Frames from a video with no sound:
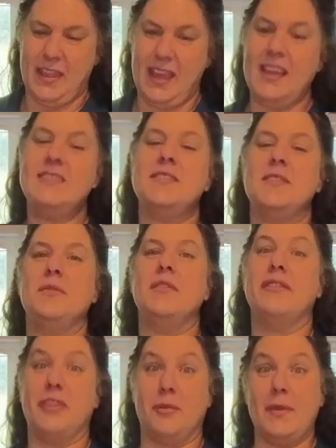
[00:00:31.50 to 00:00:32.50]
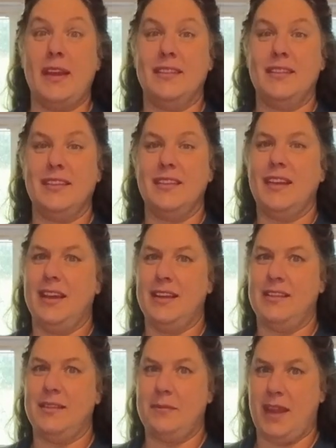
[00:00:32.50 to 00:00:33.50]
is to ferment
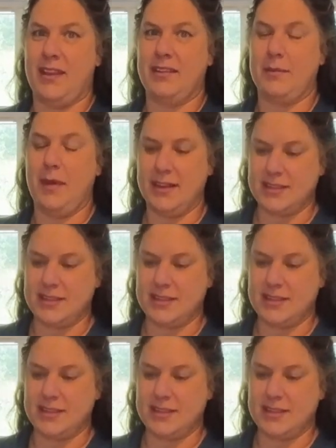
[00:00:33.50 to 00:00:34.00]
and make some hot